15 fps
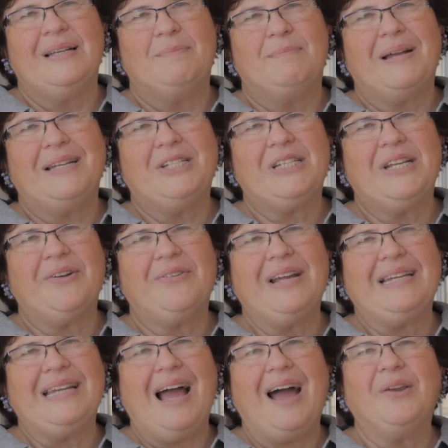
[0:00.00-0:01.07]
by
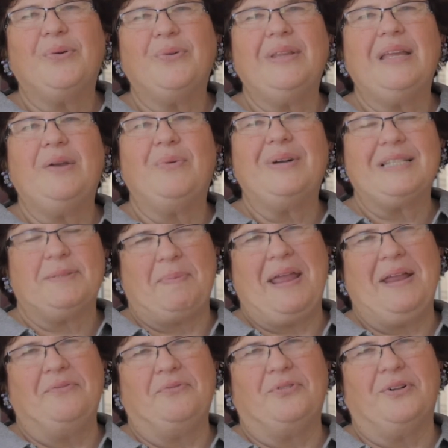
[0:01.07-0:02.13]
sharing not only what's
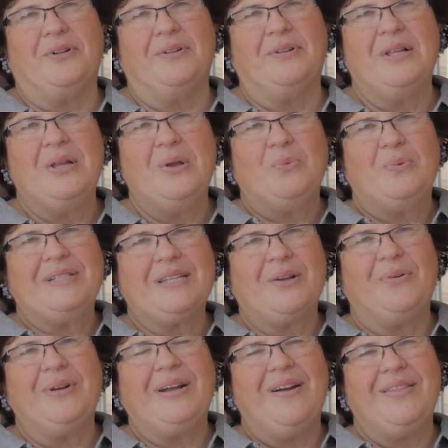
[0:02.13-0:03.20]
painful, what's
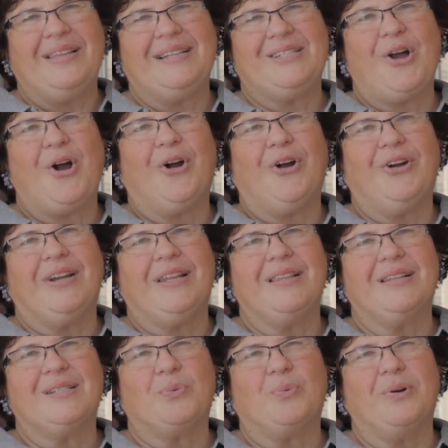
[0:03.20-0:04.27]
going on that's hard in
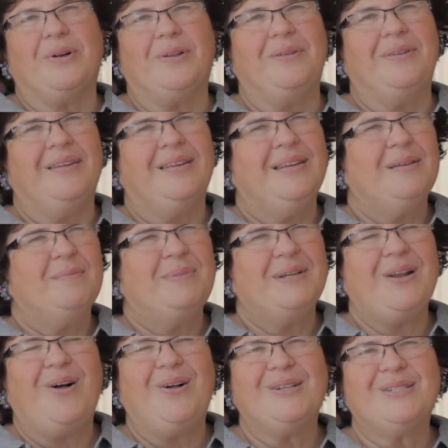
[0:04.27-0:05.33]
this world,
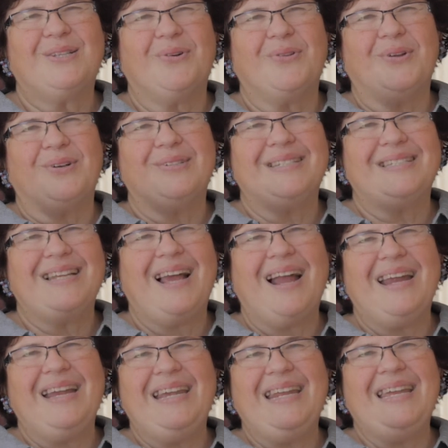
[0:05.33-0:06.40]
but also those
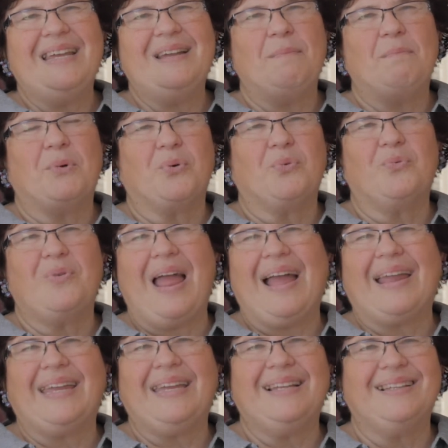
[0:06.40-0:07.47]
tiny,
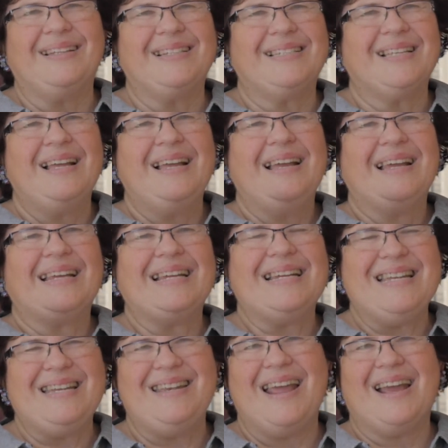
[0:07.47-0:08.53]
miraculous
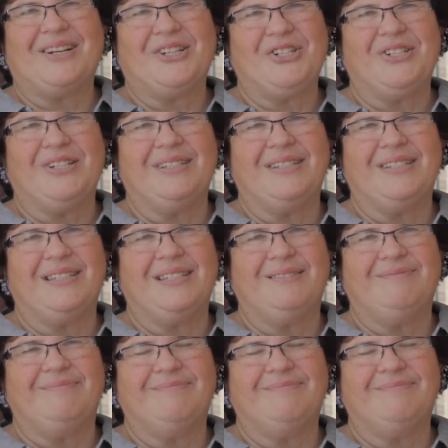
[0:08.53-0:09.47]
connections